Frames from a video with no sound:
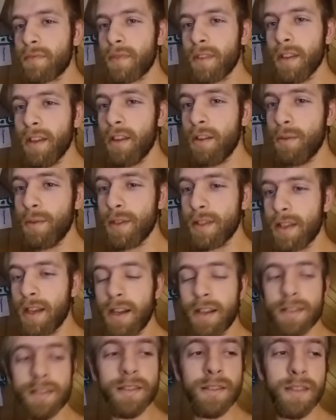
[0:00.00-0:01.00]
anyways,
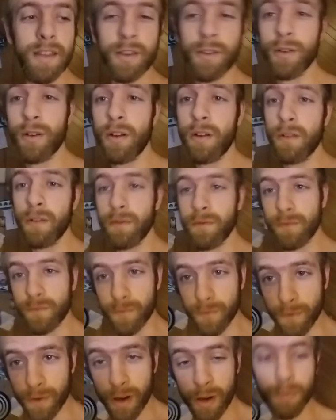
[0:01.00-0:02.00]
guys, thank you all
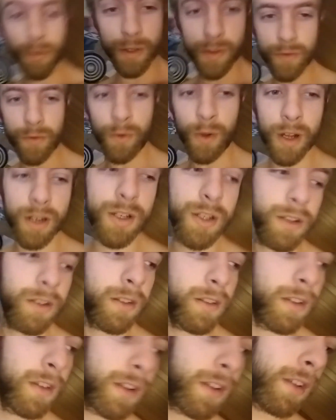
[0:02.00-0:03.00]
very much for
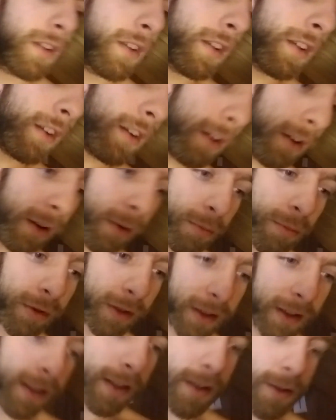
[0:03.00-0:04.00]
watching. Um,
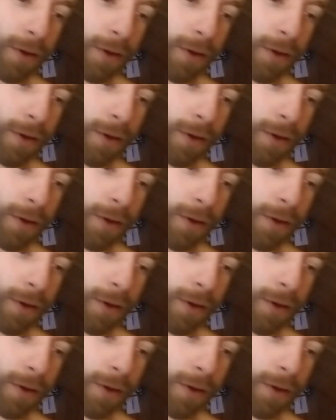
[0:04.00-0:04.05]
please